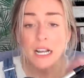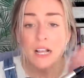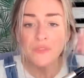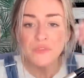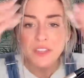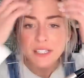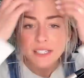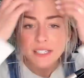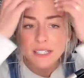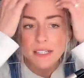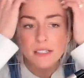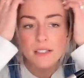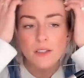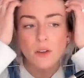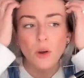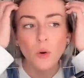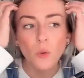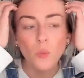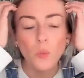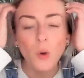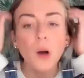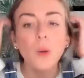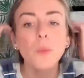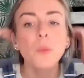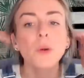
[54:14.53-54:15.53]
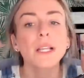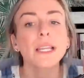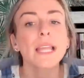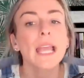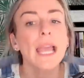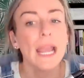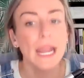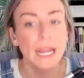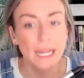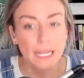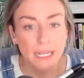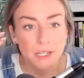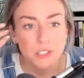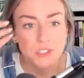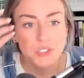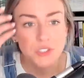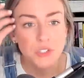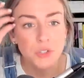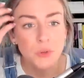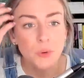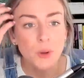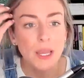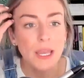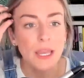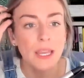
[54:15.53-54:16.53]
This is what would Katie
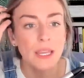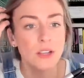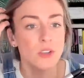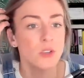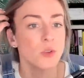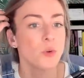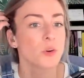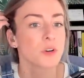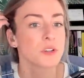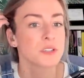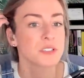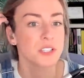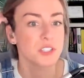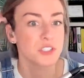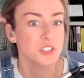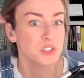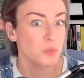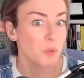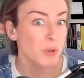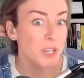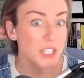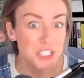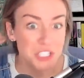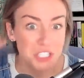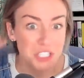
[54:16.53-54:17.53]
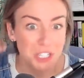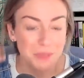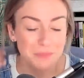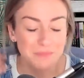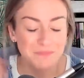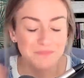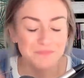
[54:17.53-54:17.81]
do in your situation.